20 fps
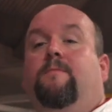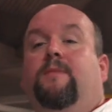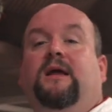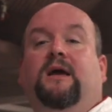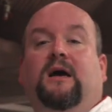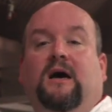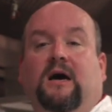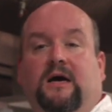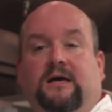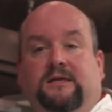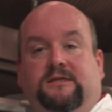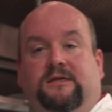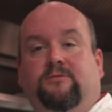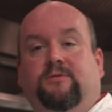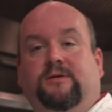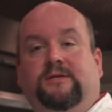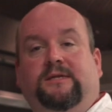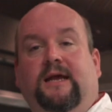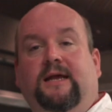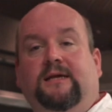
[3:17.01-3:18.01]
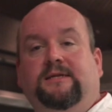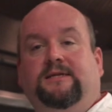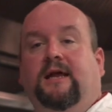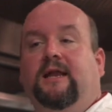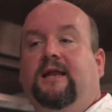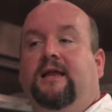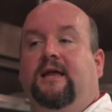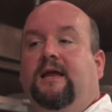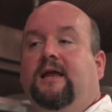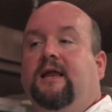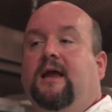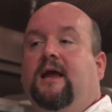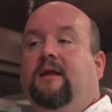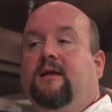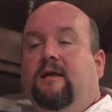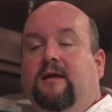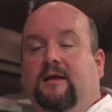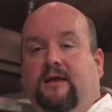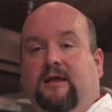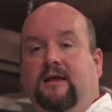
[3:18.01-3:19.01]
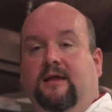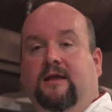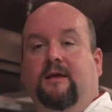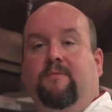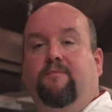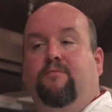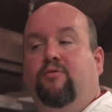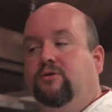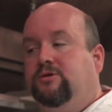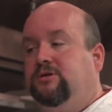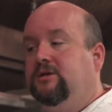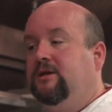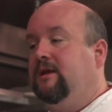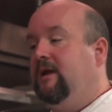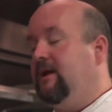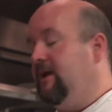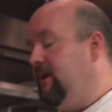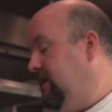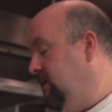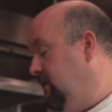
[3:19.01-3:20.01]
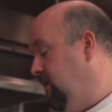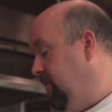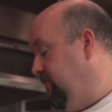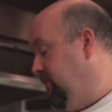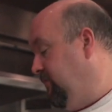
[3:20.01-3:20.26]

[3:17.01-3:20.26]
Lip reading: because it retains that heat and it can keep pushing the heat up